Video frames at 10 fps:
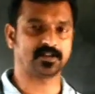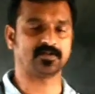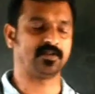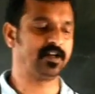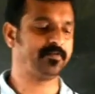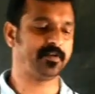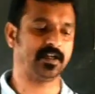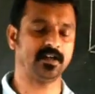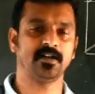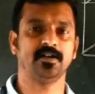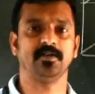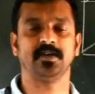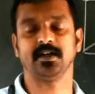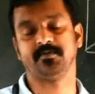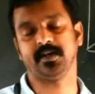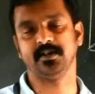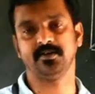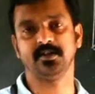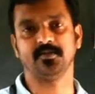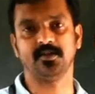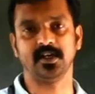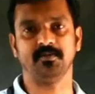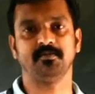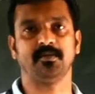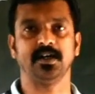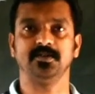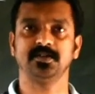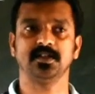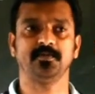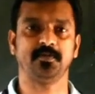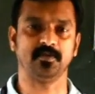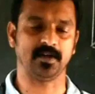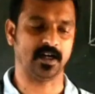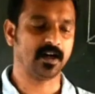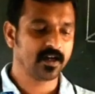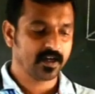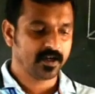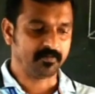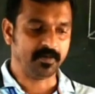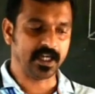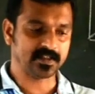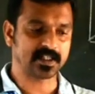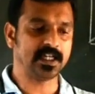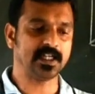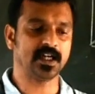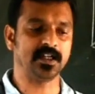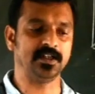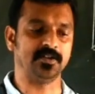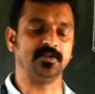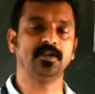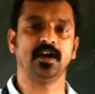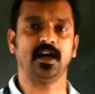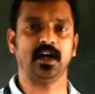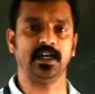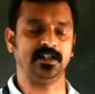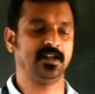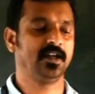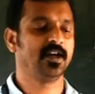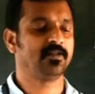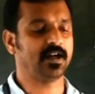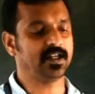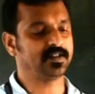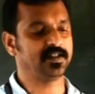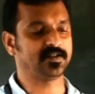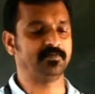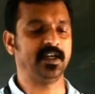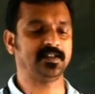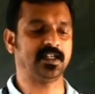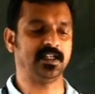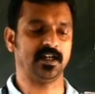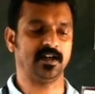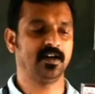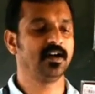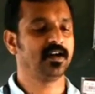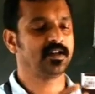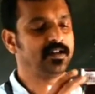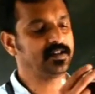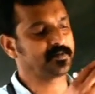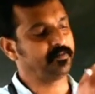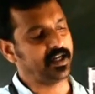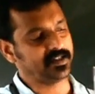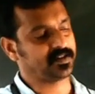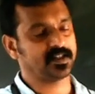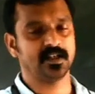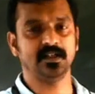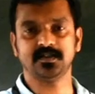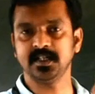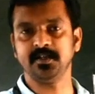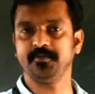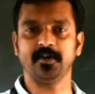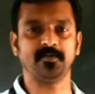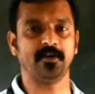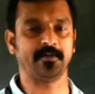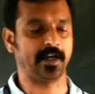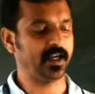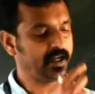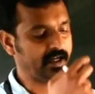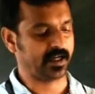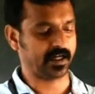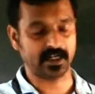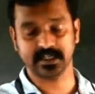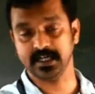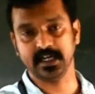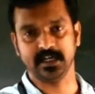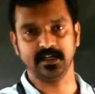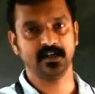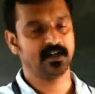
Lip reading: solid figure we can find out the volume by using the formula base area into height. What is this base area? This base is in the form of a rectangle.